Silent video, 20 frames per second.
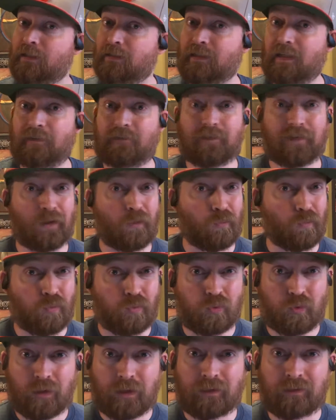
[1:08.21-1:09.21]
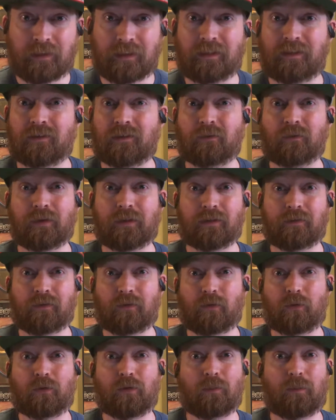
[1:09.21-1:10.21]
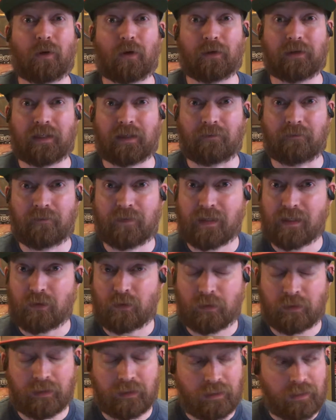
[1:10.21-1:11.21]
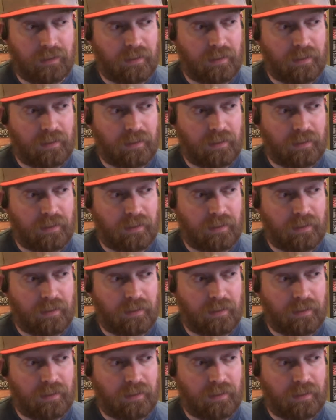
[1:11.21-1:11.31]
They felt really good when you're throwing the ball downfield.